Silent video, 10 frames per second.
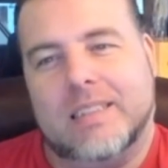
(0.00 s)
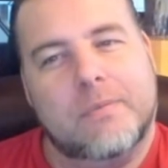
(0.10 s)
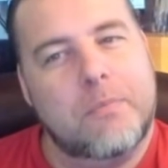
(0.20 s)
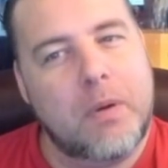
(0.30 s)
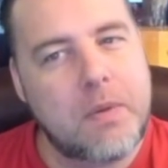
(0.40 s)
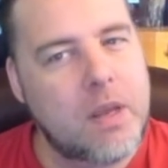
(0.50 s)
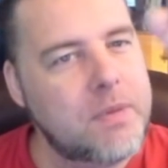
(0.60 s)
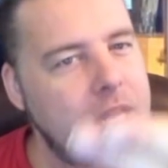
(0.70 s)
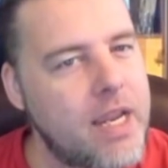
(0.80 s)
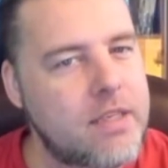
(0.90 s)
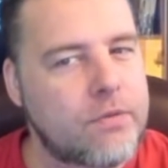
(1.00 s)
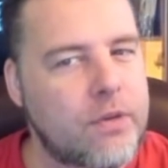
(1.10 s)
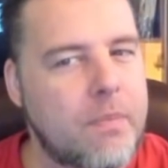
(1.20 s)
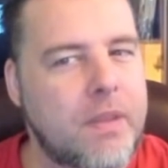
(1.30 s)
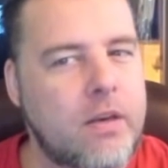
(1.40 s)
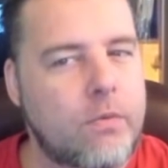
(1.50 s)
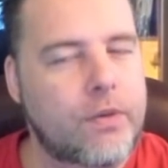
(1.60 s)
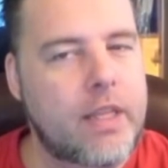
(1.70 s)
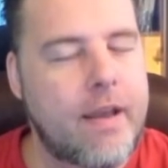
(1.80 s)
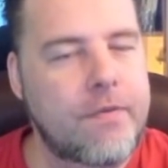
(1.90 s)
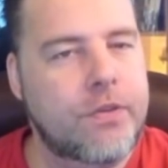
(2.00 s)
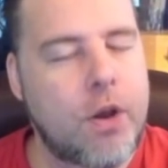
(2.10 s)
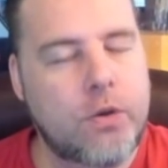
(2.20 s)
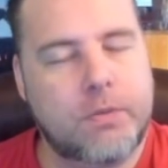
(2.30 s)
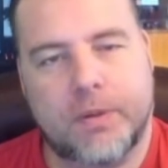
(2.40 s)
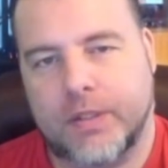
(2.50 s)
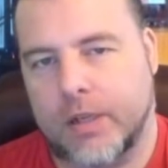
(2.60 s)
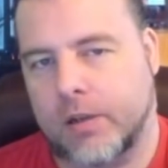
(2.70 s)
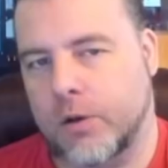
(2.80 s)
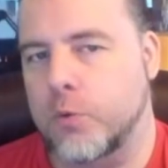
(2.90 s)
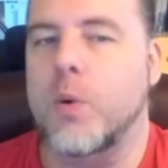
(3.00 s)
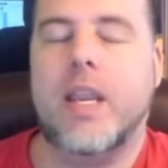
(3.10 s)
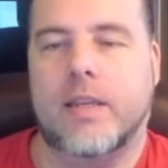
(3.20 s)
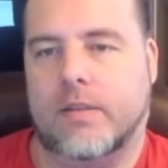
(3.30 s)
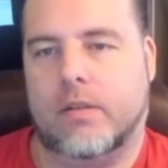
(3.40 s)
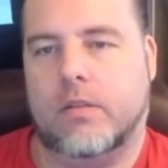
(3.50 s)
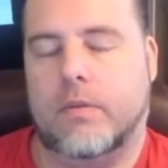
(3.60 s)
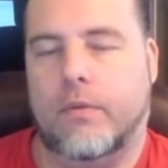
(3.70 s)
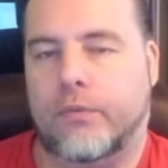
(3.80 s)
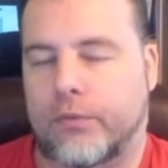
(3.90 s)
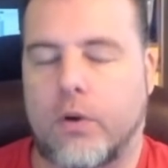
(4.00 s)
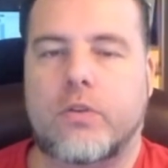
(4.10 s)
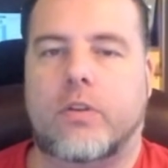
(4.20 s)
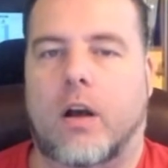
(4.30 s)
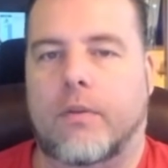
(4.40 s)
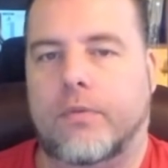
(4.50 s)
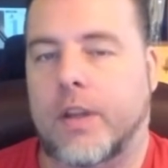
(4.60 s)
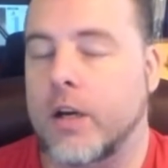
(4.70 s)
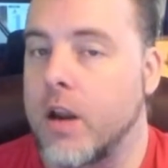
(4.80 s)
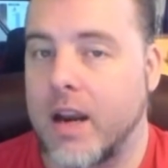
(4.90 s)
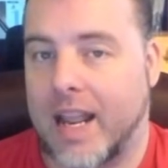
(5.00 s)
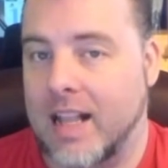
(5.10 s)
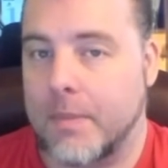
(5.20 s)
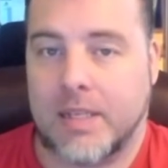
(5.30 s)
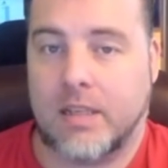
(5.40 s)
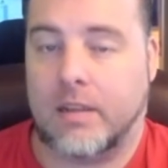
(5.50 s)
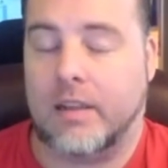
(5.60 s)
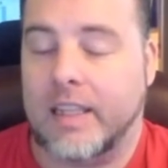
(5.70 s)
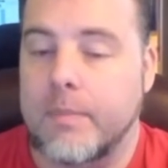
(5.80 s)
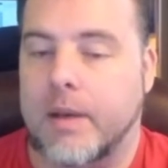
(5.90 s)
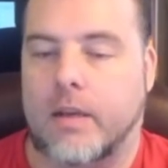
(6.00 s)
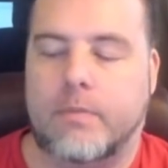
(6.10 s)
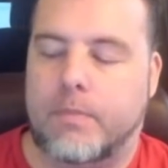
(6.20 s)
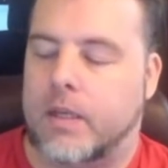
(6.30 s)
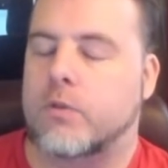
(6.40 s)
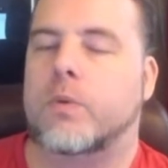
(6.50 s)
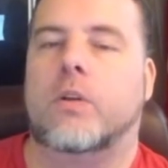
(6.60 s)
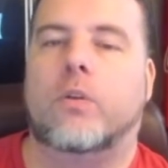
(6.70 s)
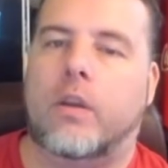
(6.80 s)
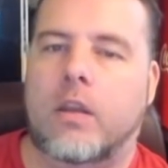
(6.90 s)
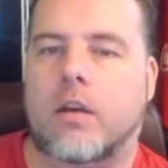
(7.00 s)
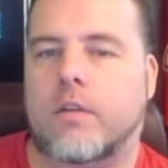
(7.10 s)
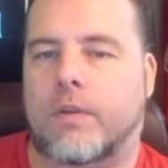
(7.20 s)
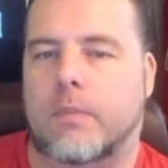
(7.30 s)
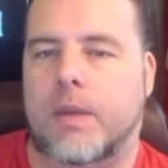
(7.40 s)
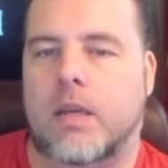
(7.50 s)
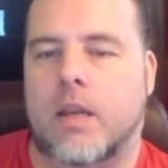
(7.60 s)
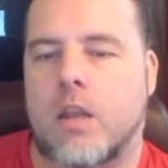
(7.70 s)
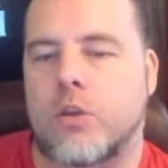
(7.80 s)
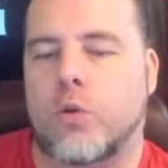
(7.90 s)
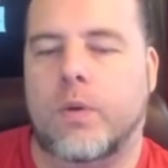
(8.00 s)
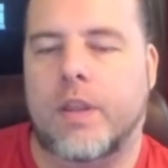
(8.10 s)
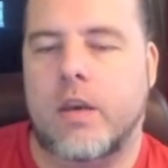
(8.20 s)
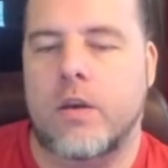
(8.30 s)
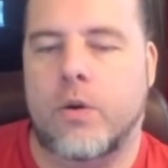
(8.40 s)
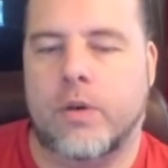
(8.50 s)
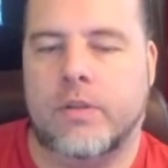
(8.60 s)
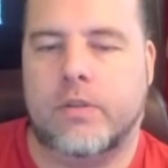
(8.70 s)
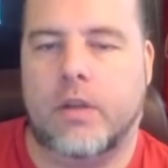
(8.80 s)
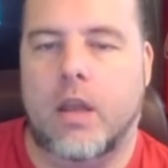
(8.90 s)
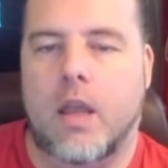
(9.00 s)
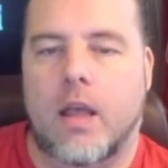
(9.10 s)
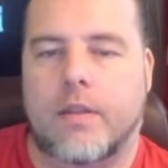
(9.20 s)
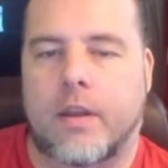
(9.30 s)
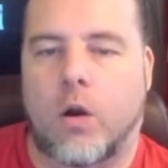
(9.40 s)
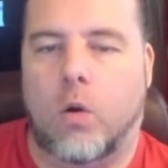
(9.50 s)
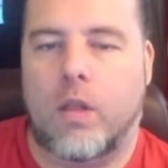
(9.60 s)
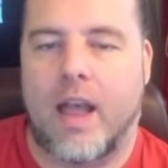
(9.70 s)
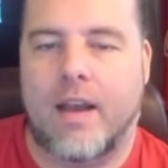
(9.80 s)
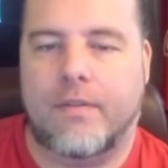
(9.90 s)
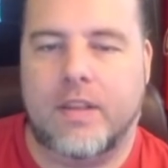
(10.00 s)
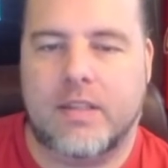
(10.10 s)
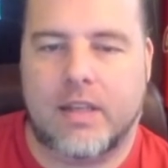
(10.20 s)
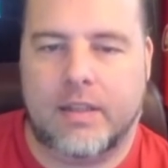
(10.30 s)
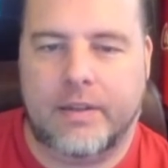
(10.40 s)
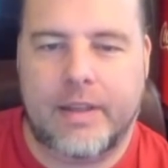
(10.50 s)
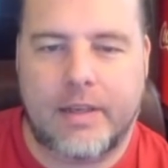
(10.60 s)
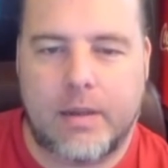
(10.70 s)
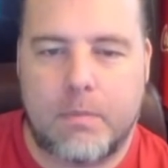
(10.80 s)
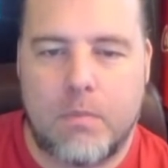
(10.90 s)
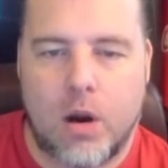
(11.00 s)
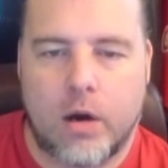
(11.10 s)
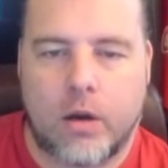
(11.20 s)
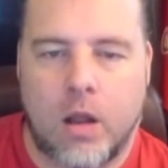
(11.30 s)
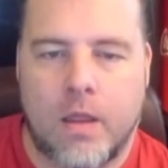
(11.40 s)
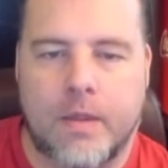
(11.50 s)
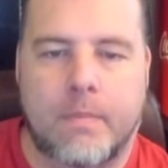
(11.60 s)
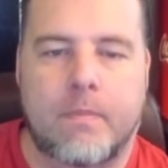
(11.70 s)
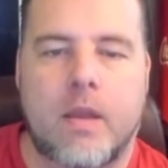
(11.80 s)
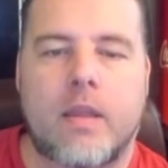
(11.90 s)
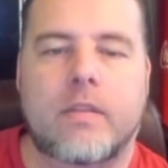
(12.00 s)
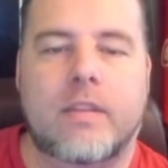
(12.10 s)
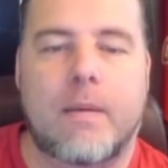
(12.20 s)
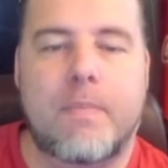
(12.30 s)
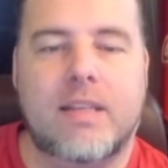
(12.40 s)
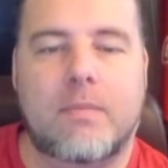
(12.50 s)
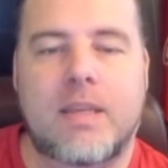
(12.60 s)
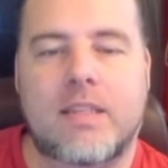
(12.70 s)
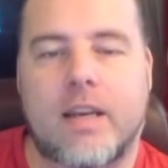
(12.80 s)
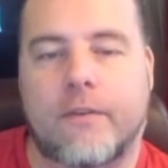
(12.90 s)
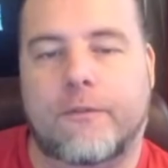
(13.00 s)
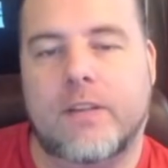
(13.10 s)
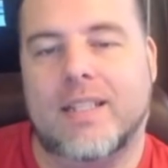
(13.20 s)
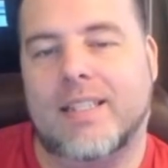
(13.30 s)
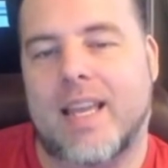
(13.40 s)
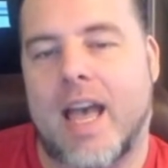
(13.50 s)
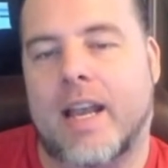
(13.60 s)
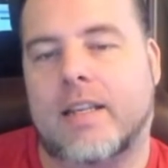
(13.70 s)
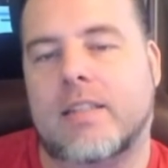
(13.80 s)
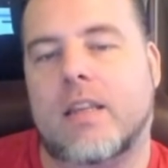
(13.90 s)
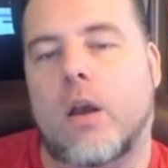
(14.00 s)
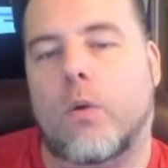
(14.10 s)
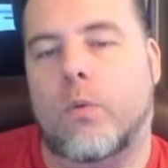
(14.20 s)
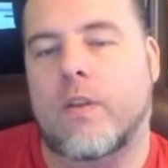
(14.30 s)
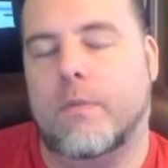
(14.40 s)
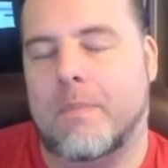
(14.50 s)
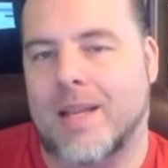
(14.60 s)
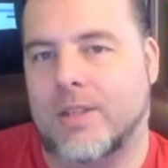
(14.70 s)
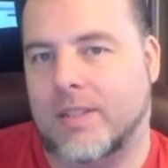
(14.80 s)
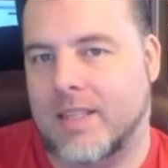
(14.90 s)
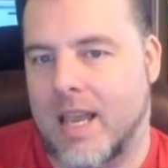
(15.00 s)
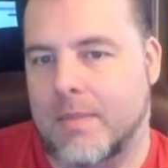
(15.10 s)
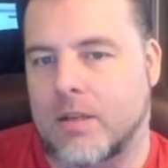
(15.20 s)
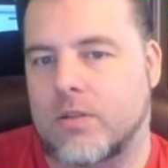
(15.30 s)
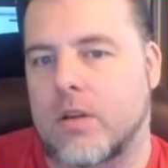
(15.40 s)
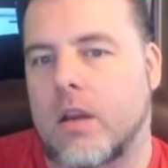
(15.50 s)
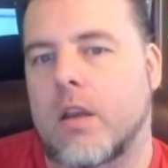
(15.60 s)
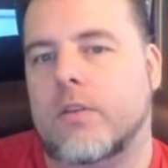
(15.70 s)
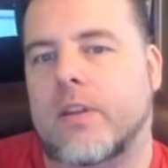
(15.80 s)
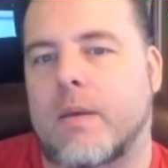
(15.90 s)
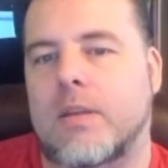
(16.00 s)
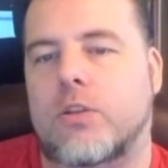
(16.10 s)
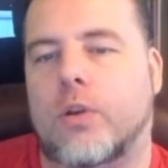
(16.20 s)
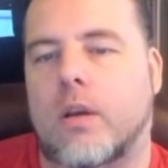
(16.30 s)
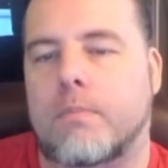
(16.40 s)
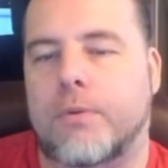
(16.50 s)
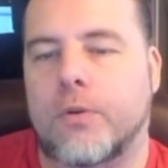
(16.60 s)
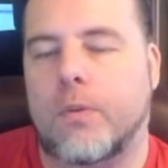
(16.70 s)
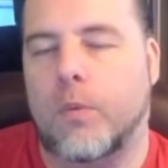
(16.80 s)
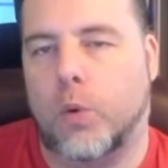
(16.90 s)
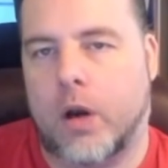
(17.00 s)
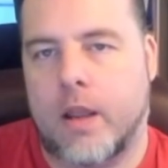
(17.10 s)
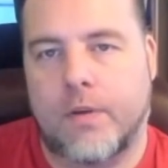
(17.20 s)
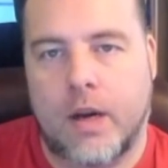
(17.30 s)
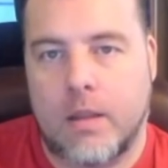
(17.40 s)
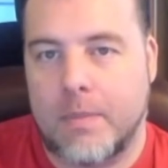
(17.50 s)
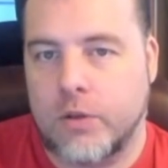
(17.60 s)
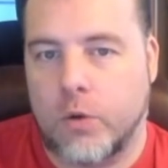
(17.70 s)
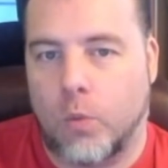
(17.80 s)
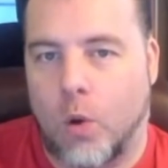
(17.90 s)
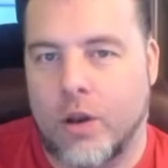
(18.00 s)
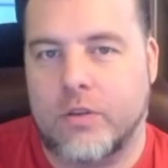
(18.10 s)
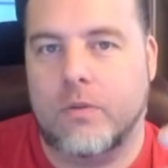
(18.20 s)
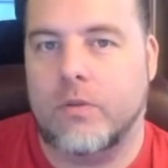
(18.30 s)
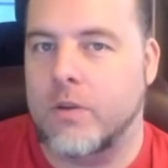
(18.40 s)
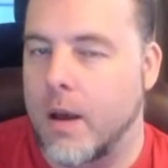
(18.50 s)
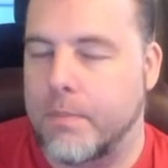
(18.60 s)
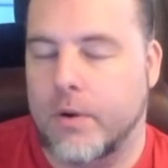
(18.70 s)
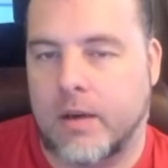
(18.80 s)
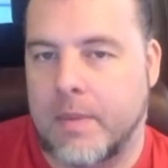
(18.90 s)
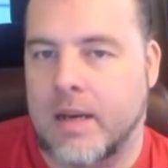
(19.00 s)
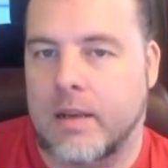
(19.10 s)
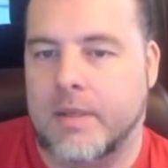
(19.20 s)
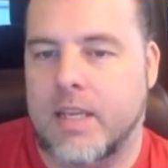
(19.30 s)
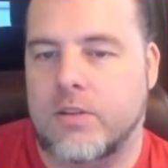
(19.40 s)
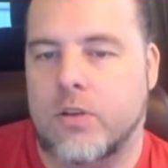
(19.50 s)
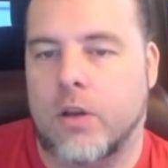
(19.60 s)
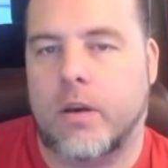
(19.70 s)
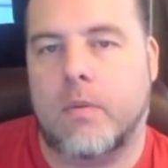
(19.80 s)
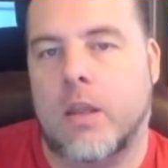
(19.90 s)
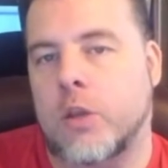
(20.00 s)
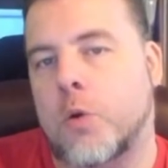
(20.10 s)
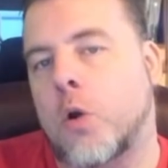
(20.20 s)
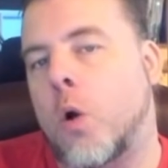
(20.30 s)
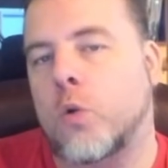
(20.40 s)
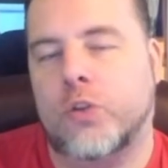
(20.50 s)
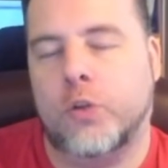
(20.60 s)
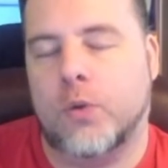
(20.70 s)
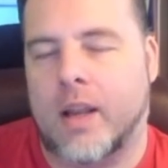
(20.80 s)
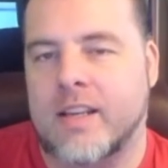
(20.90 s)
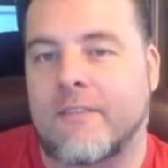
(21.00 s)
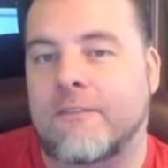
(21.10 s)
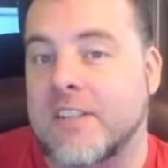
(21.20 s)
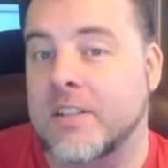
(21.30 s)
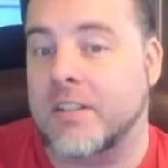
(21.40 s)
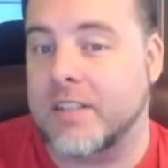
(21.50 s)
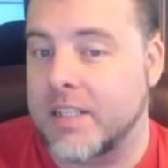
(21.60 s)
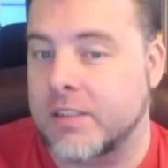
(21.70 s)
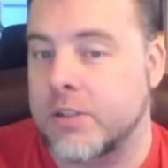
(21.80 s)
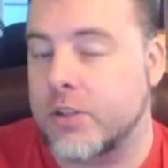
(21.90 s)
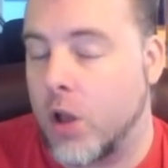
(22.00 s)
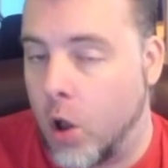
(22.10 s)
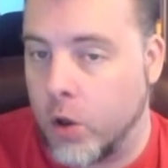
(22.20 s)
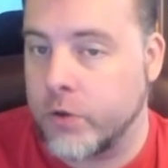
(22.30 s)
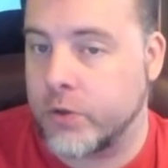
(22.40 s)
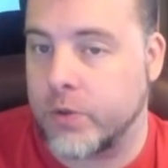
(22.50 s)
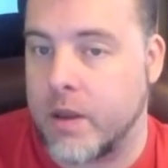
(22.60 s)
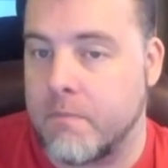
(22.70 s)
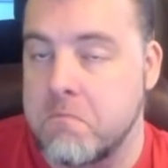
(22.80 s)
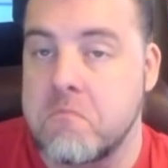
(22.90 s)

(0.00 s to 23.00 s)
When it comes to Ace and Rim, they don't really have those particular weaknesses. First off, they're not elemental limited, because when you're looking here at the Wikipedia, you will then notice they all have this little mark on them. That basically means they are physical attacks with magic damage. So that means you can imbue them with whatever element you want, not putting them in a limitation on them, and you can also utilize physical killers onto them.